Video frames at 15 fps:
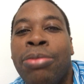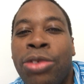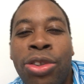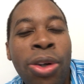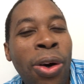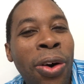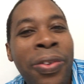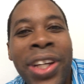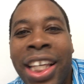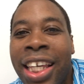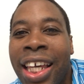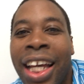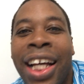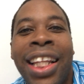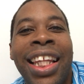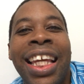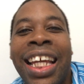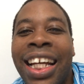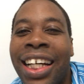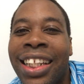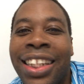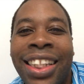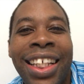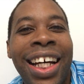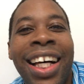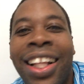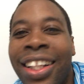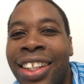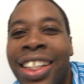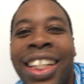Tori Kelly,
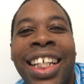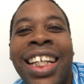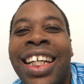Adele.